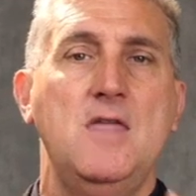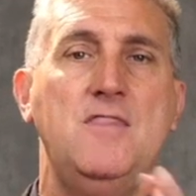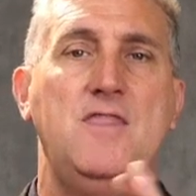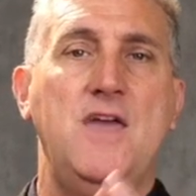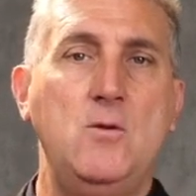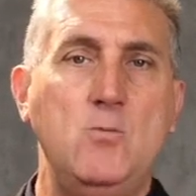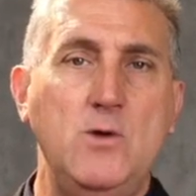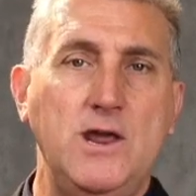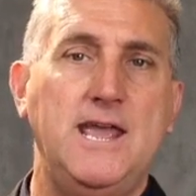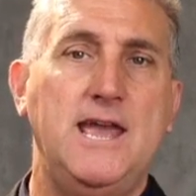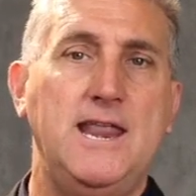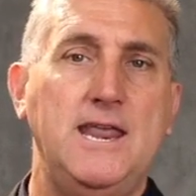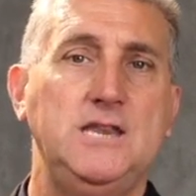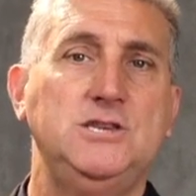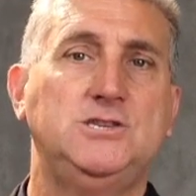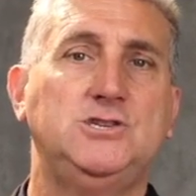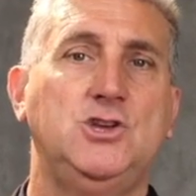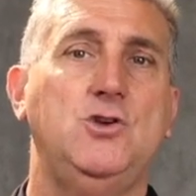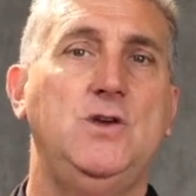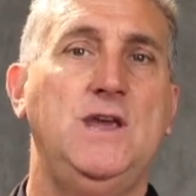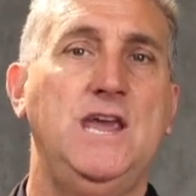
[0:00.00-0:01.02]
Then we get
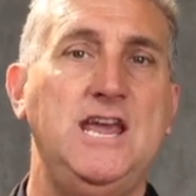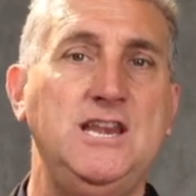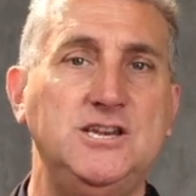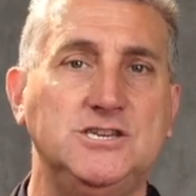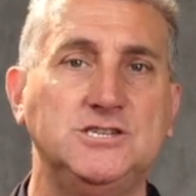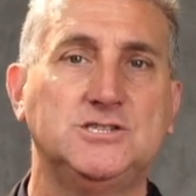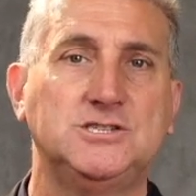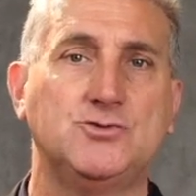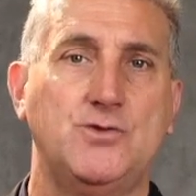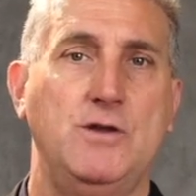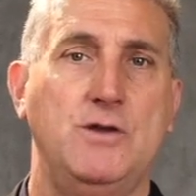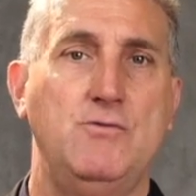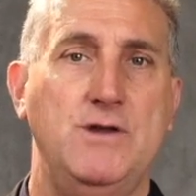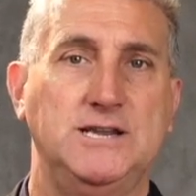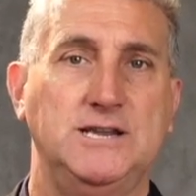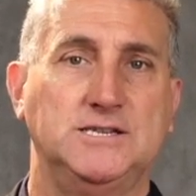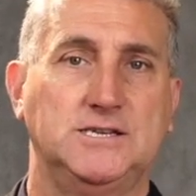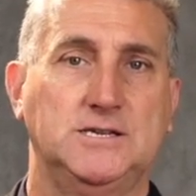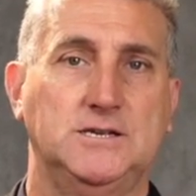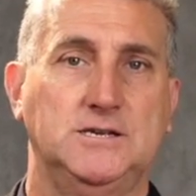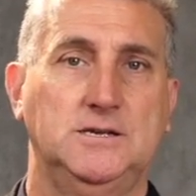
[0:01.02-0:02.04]
into industry
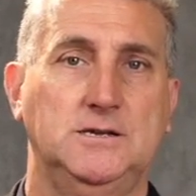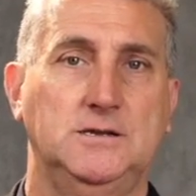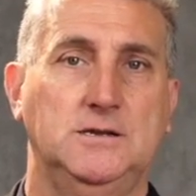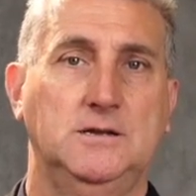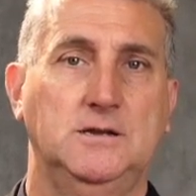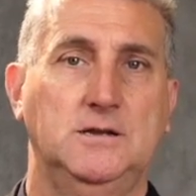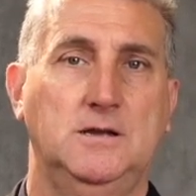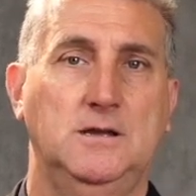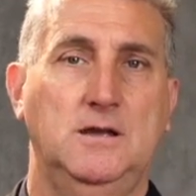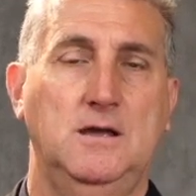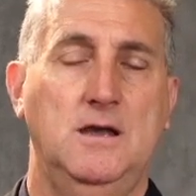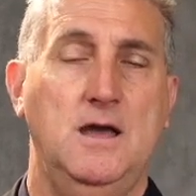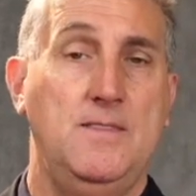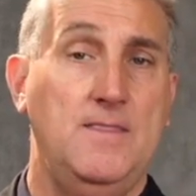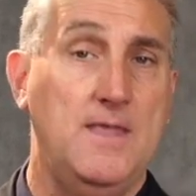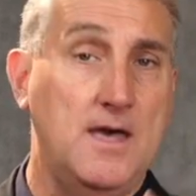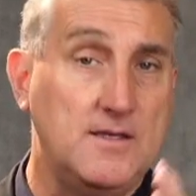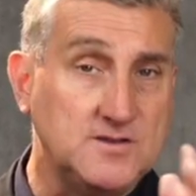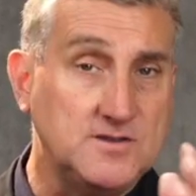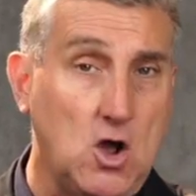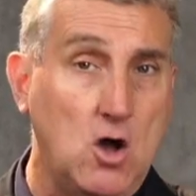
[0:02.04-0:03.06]
risk,
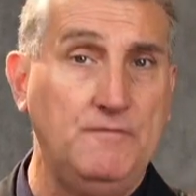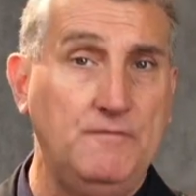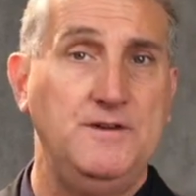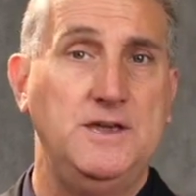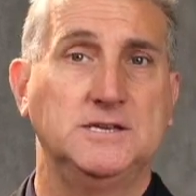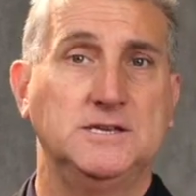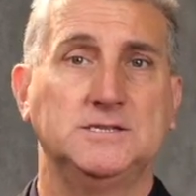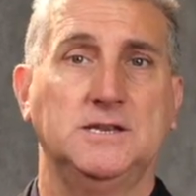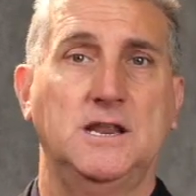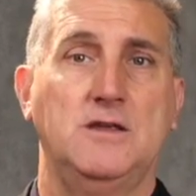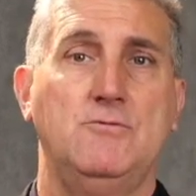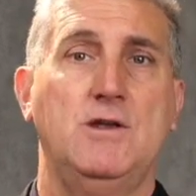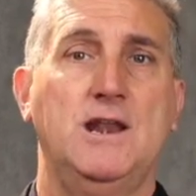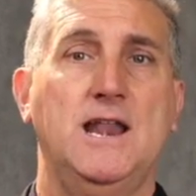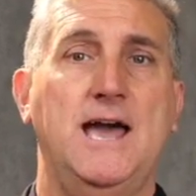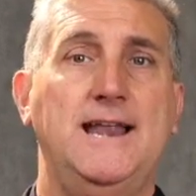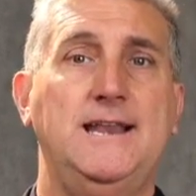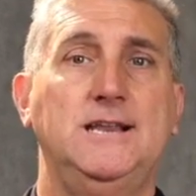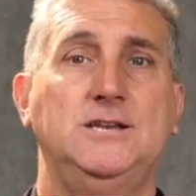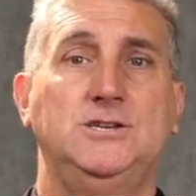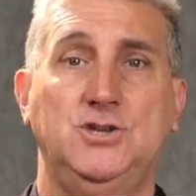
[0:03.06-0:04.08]
and that's obviously
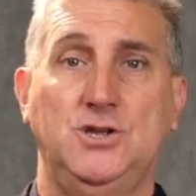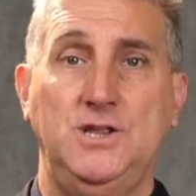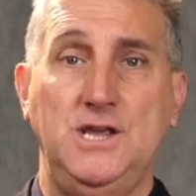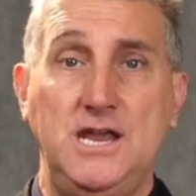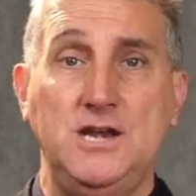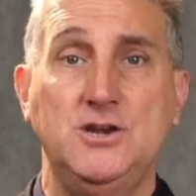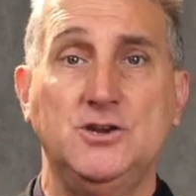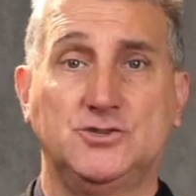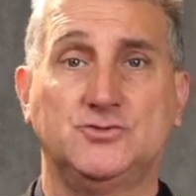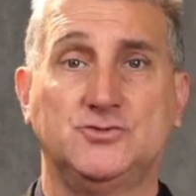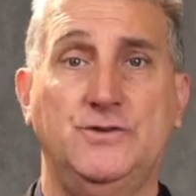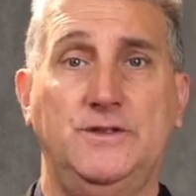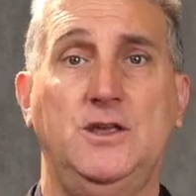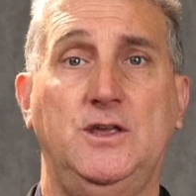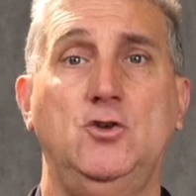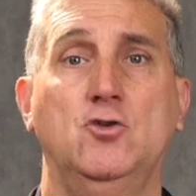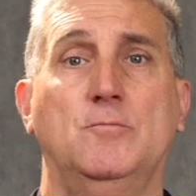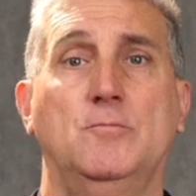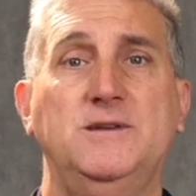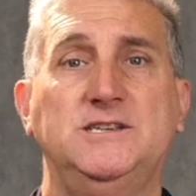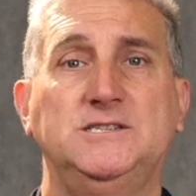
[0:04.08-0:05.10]
related to the industry
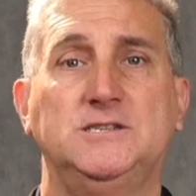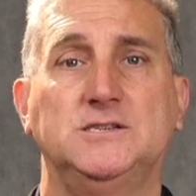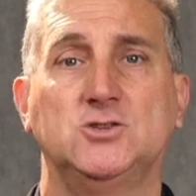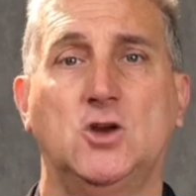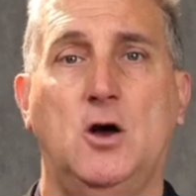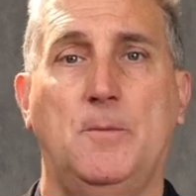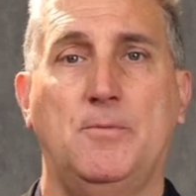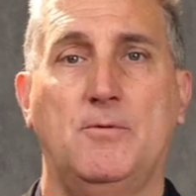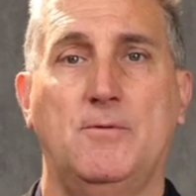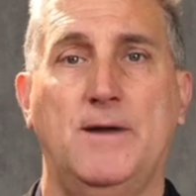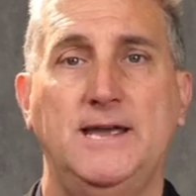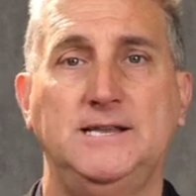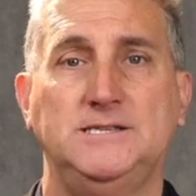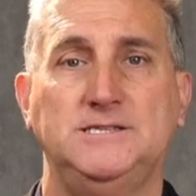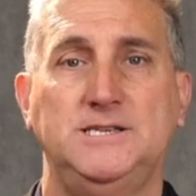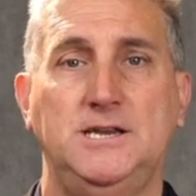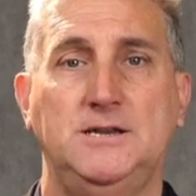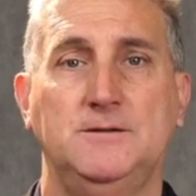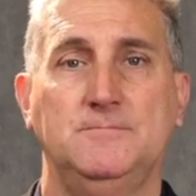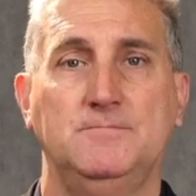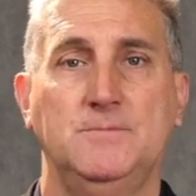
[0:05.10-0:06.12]
that your business
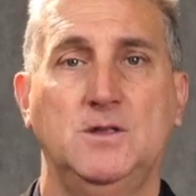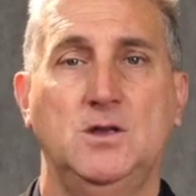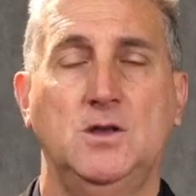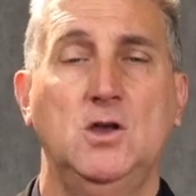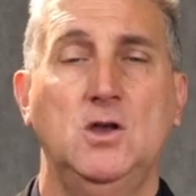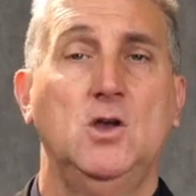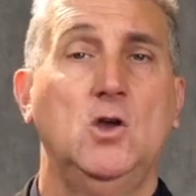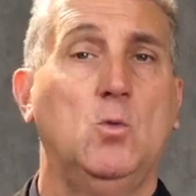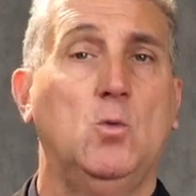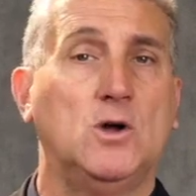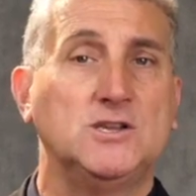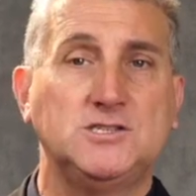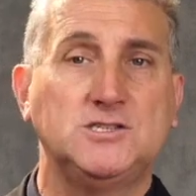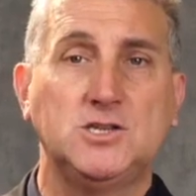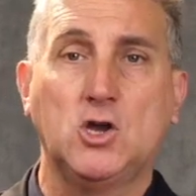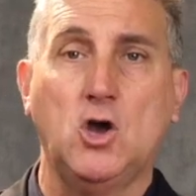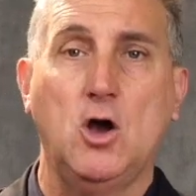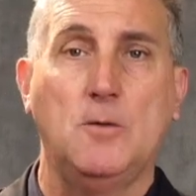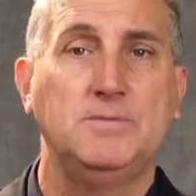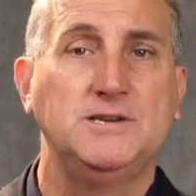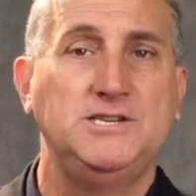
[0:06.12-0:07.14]
operates in. What's
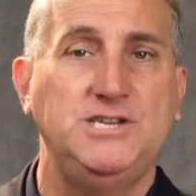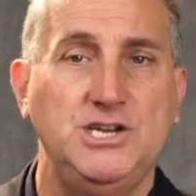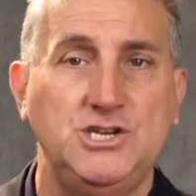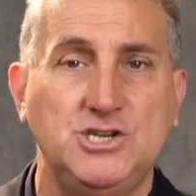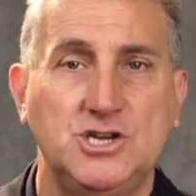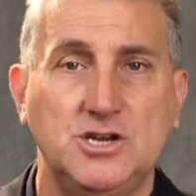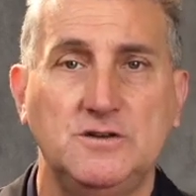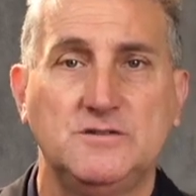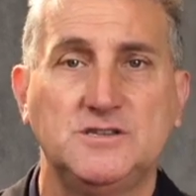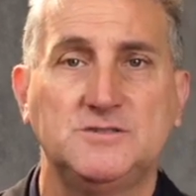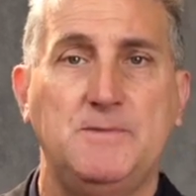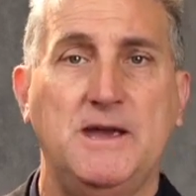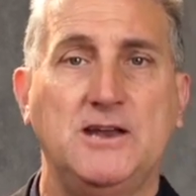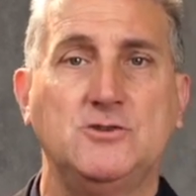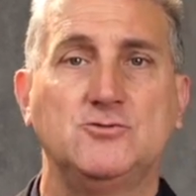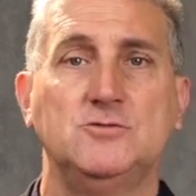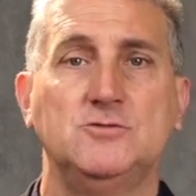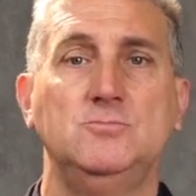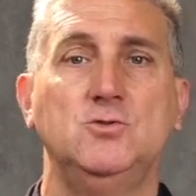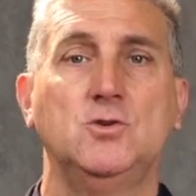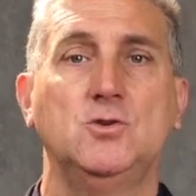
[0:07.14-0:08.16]
the competition
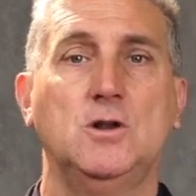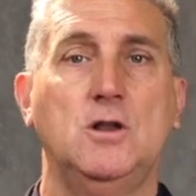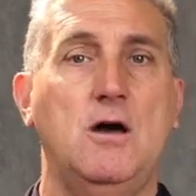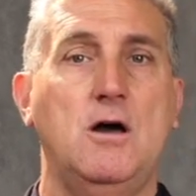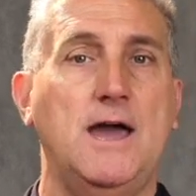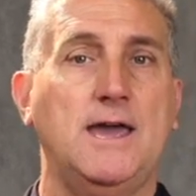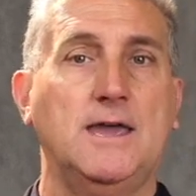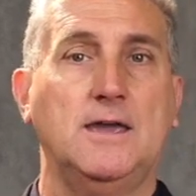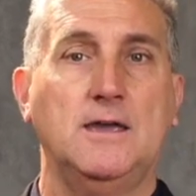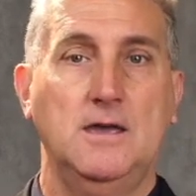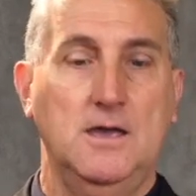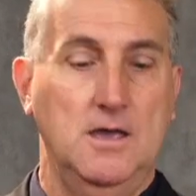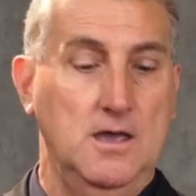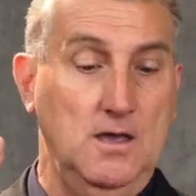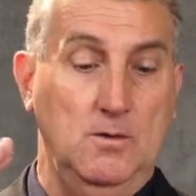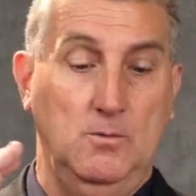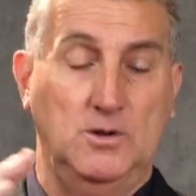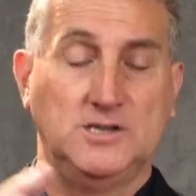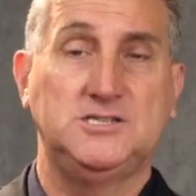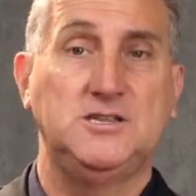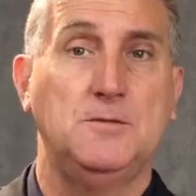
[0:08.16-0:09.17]
spectrum look like?
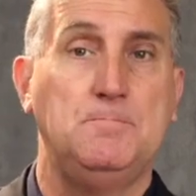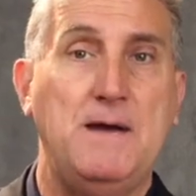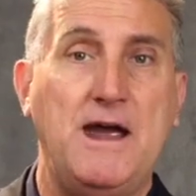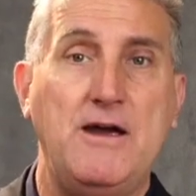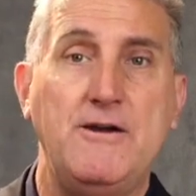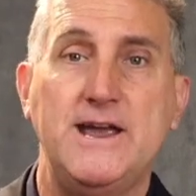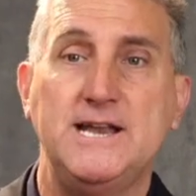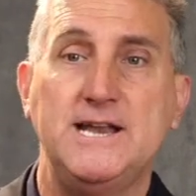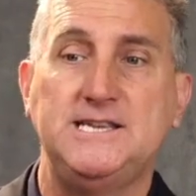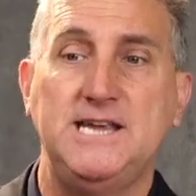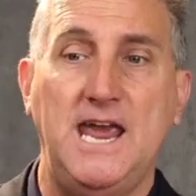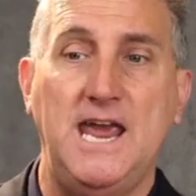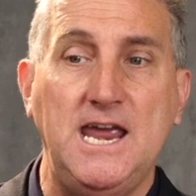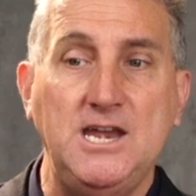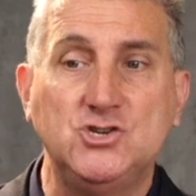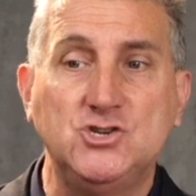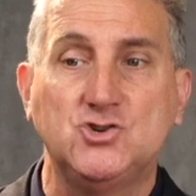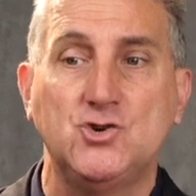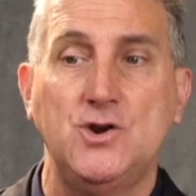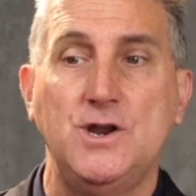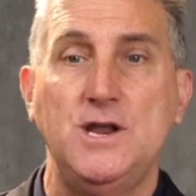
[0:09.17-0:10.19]
What's the barrier to
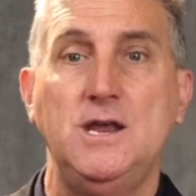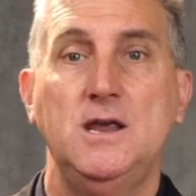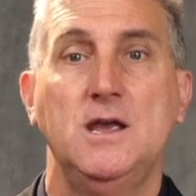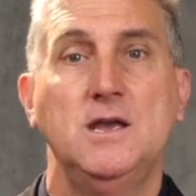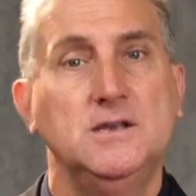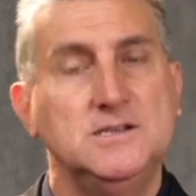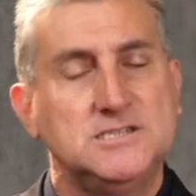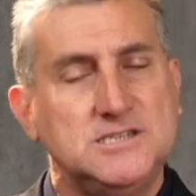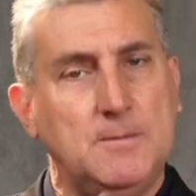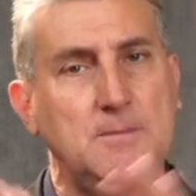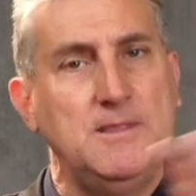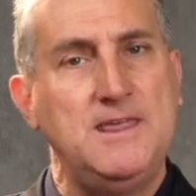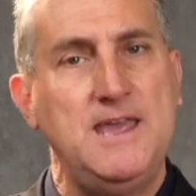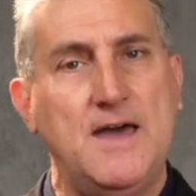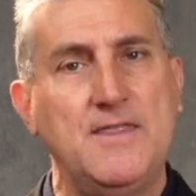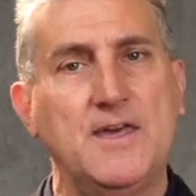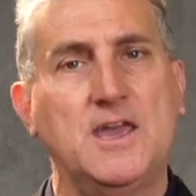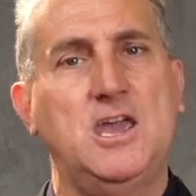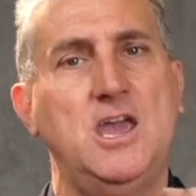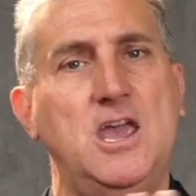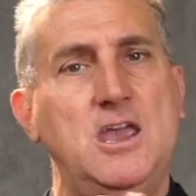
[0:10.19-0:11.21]
entry? Some of the
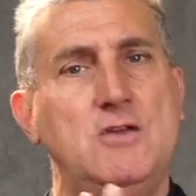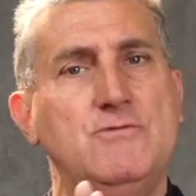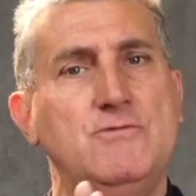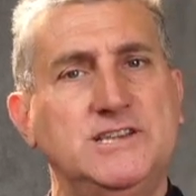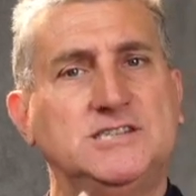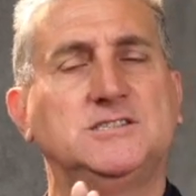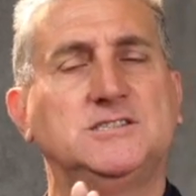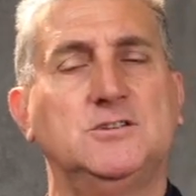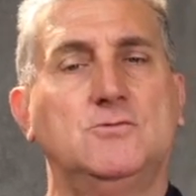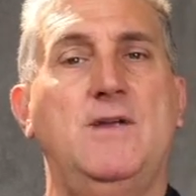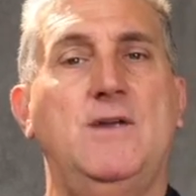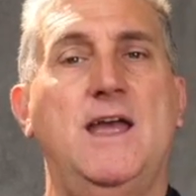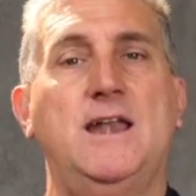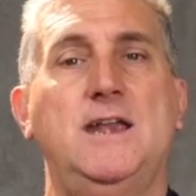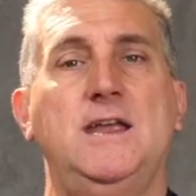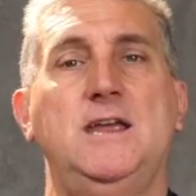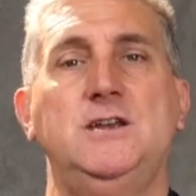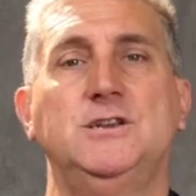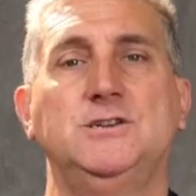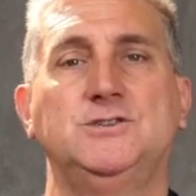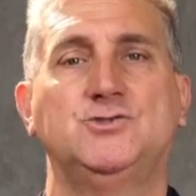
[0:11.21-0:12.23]
other key risks
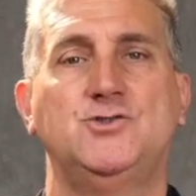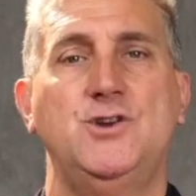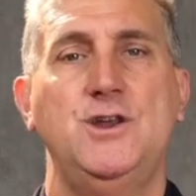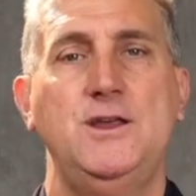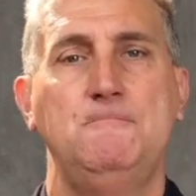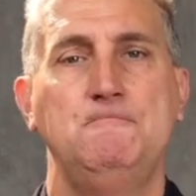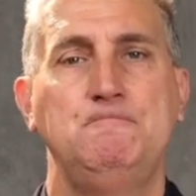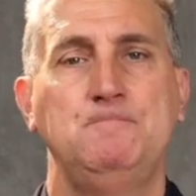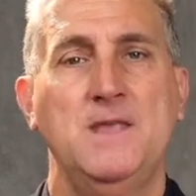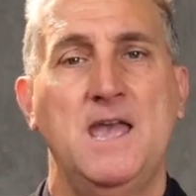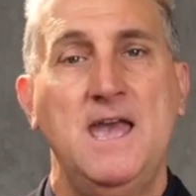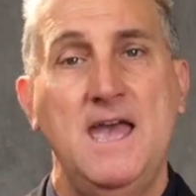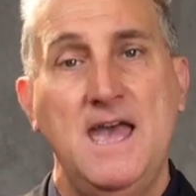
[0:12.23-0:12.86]
around industry.